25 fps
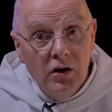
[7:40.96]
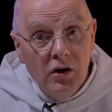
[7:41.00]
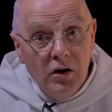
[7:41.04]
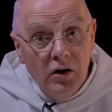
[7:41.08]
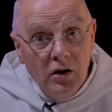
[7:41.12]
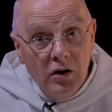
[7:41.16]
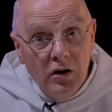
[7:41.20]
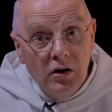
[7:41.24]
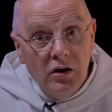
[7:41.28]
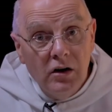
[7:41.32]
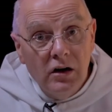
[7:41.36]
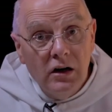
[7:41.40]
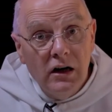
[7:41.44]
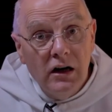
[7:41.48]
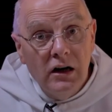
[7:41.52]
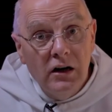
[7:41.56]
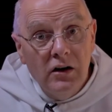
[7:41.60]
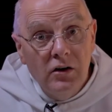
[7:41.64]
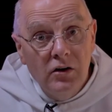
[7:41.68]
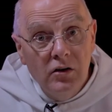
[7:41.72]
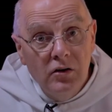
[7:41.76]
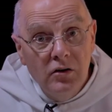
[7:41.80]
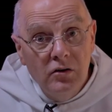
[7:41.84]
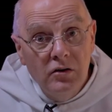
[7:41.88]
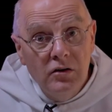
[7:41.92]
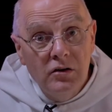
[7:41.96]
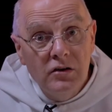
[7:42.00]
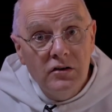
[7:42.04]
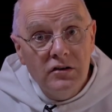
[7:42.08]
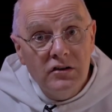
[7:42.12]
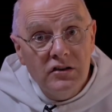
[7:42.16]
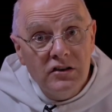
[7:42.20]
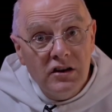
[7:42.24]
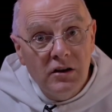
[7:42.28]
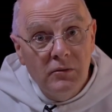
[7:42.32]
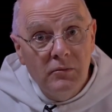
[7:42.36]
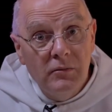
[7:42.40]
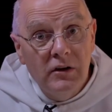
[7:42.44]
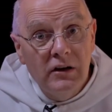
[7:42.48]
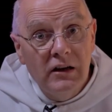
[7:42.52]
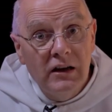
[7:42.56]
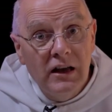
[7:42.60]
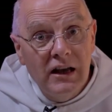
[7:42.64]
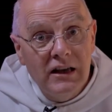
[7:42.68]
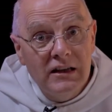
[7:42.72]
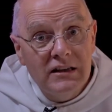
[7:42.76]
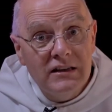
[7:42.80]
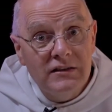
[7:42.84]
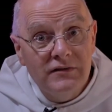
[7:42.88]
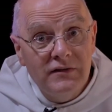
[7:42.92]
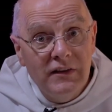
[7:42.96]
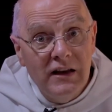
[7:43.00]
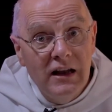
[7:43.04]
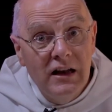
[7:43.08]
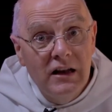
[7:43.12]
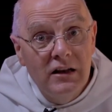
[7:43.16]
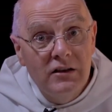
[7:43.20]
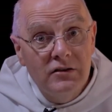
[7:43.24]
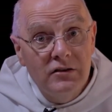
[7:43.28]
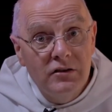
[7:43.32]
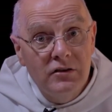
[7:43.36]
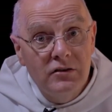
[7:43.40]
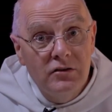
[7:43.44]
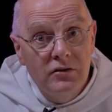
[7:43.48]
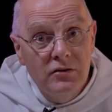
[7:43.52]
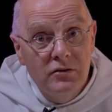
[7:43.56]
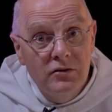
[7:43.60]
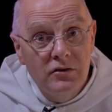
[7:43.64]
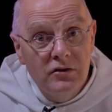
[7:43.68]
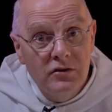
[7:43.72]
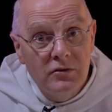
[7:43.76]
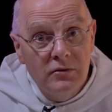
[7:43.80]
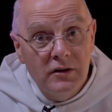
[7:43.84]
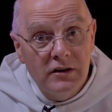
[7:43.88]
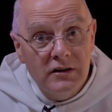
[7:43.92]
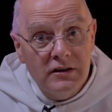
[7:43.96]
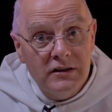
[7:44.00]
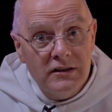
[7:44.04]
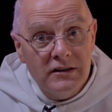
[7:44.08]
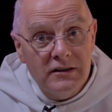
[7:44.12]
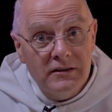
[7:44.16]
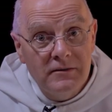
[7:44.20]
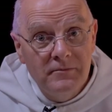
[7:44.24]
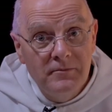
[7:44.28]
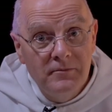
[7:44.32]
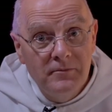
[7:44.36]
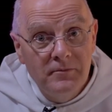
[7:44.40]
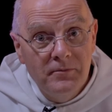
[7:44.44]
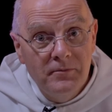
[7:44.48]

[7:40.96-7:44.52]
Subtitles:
or a good someone has failed to do to us.